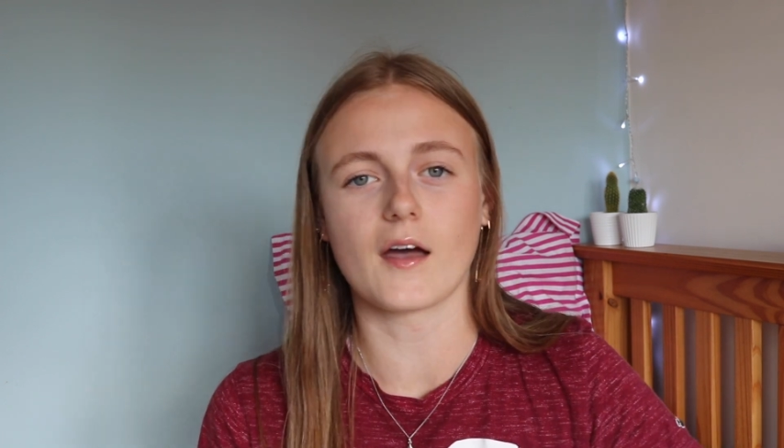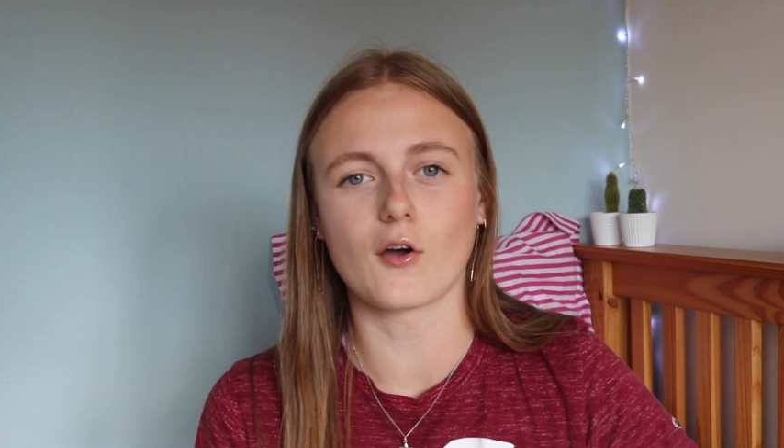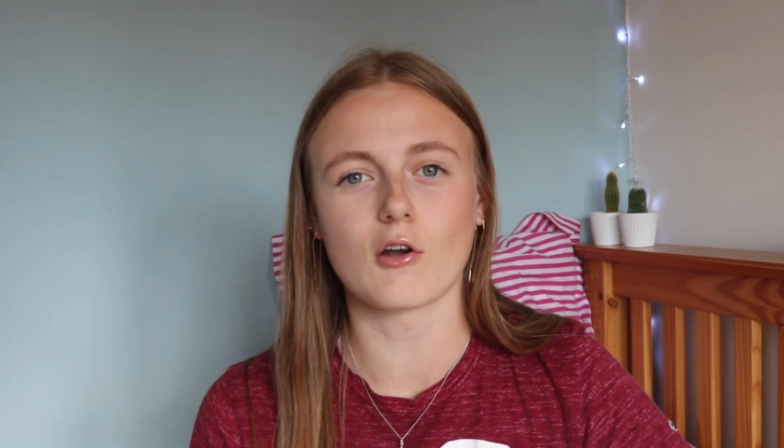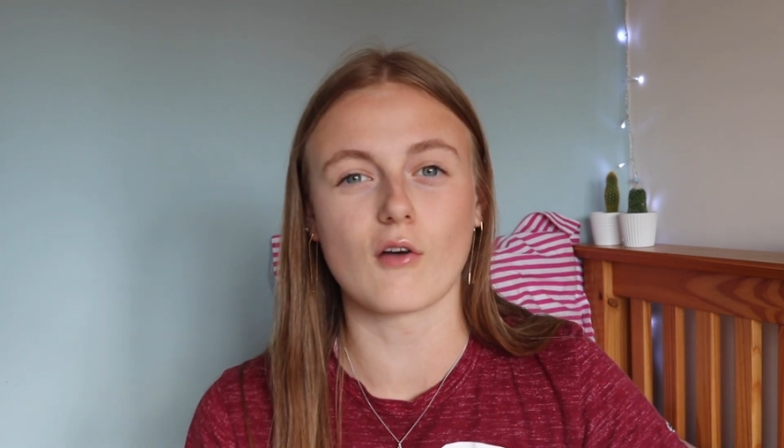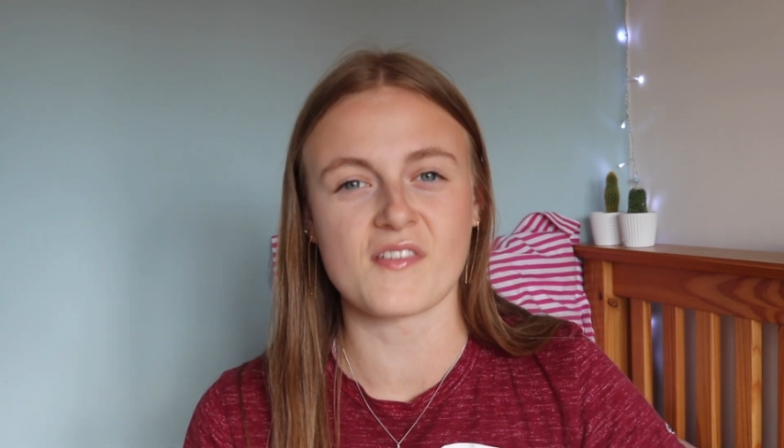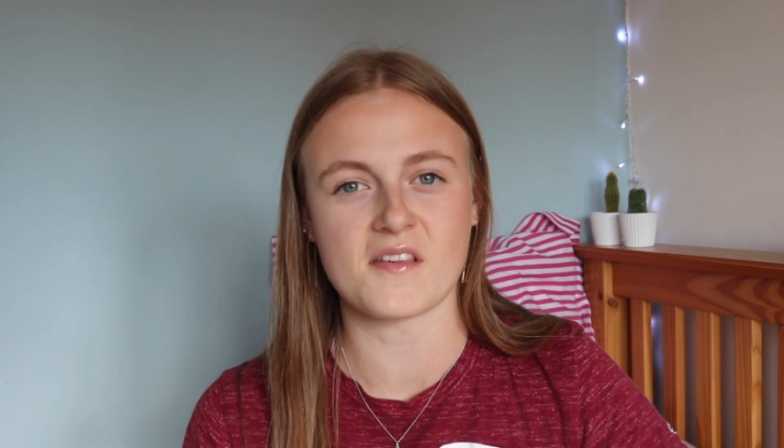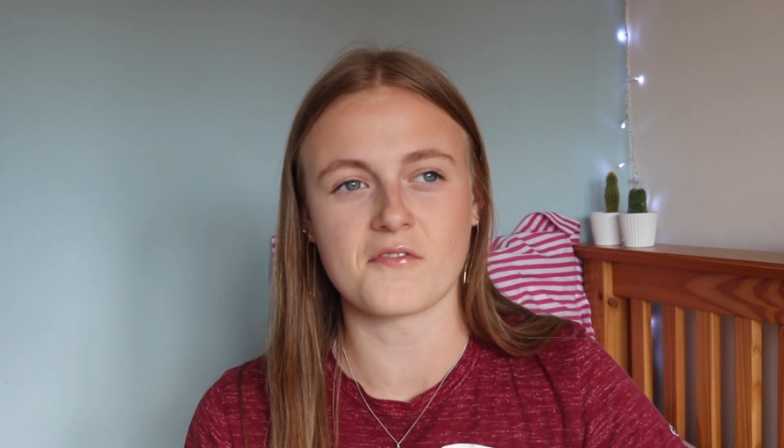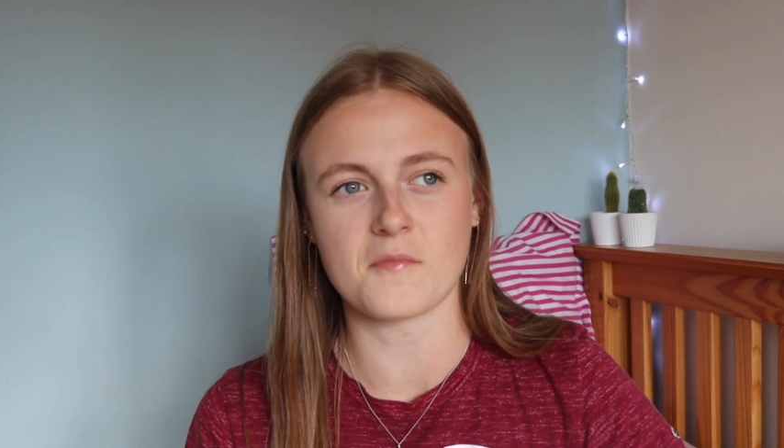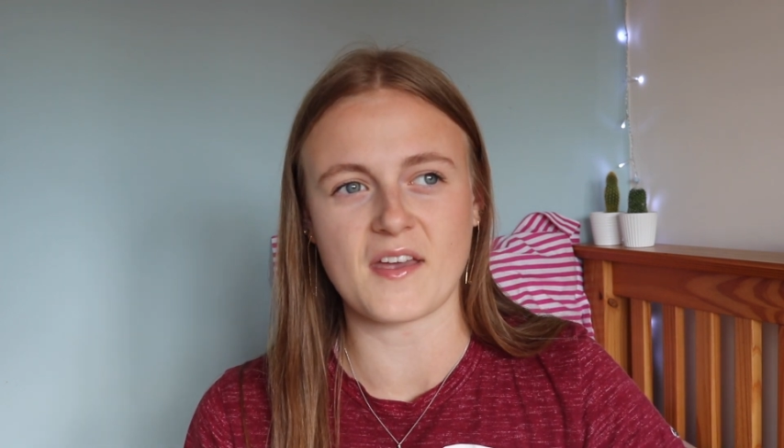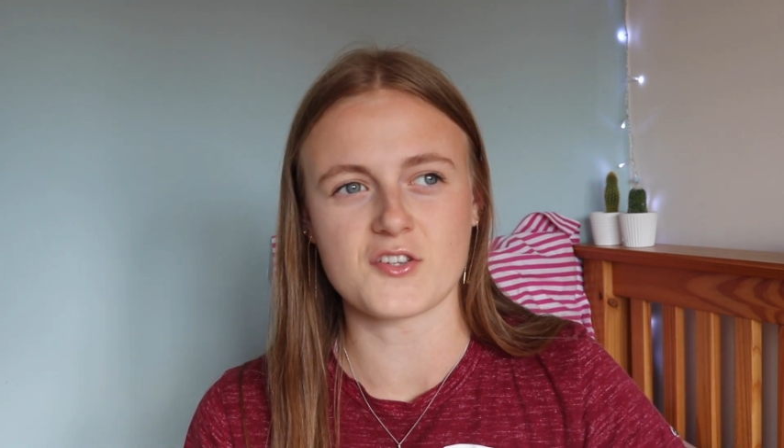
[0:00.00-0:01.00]
I got a lot of this
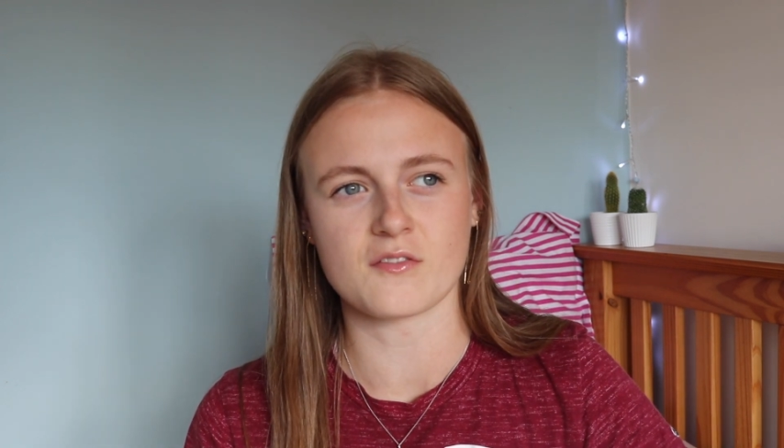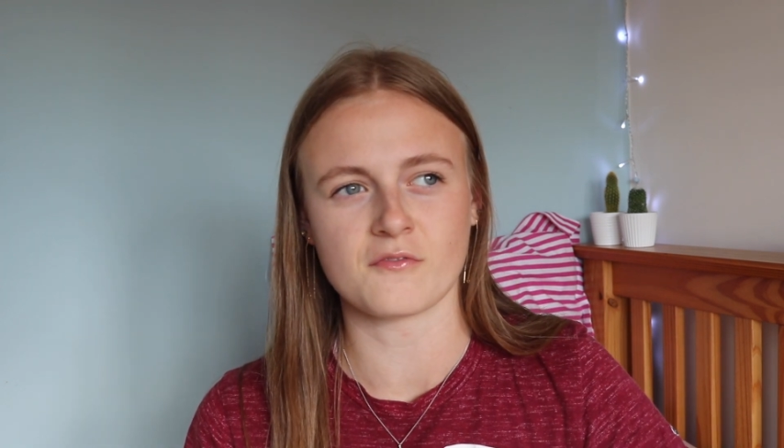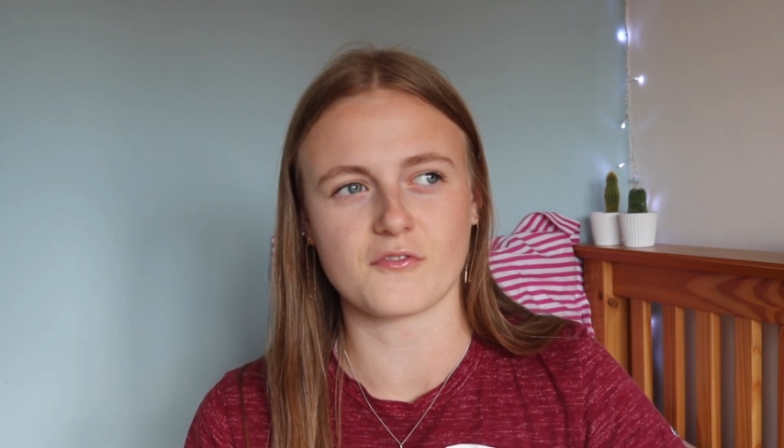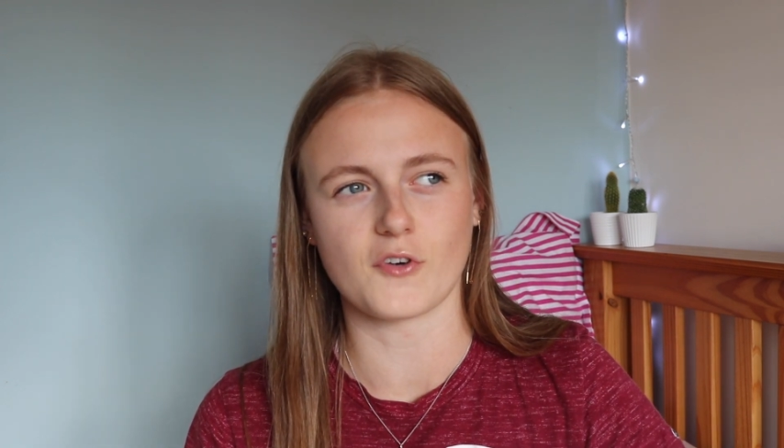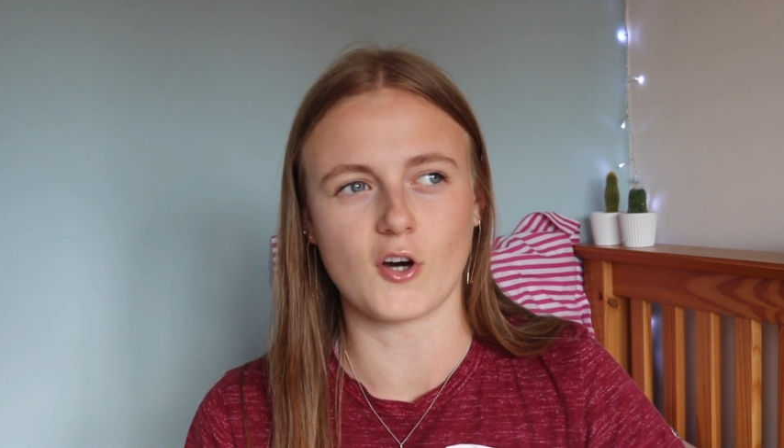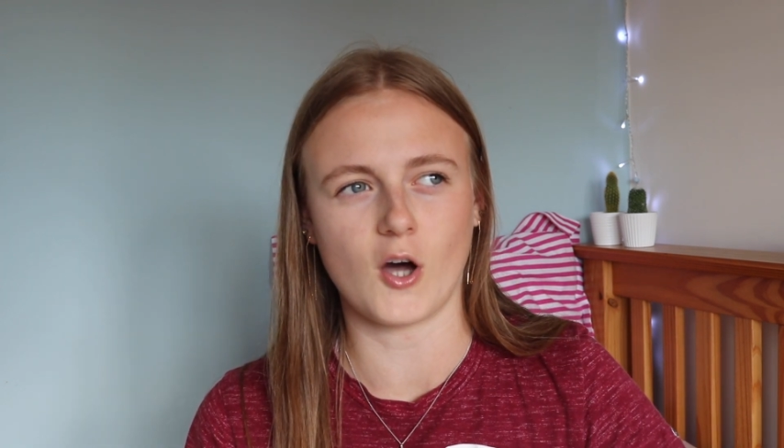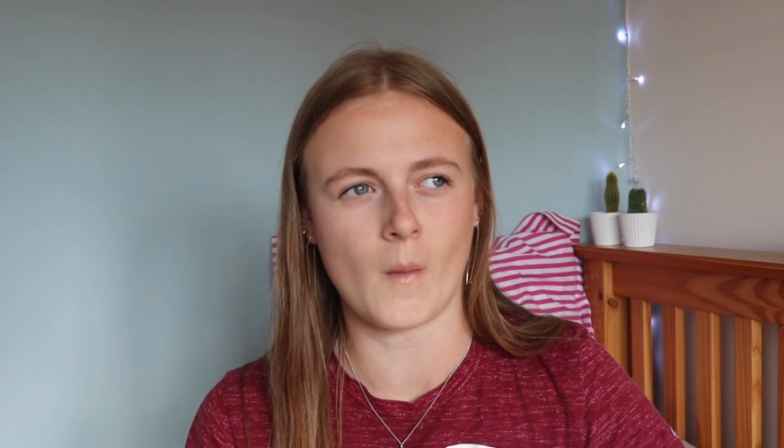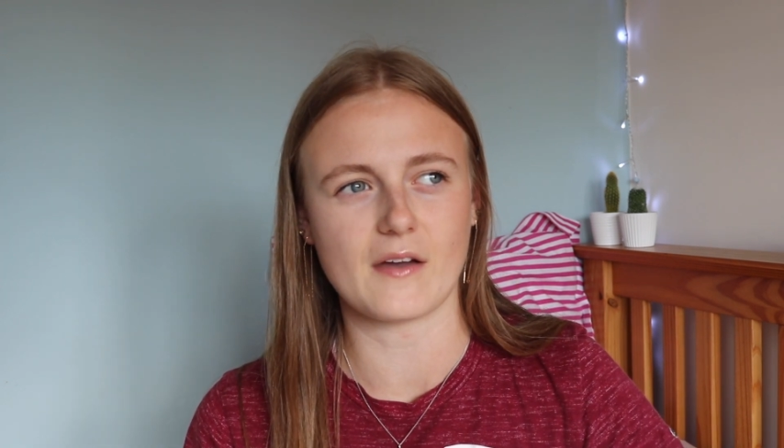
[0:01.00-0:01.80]
information from,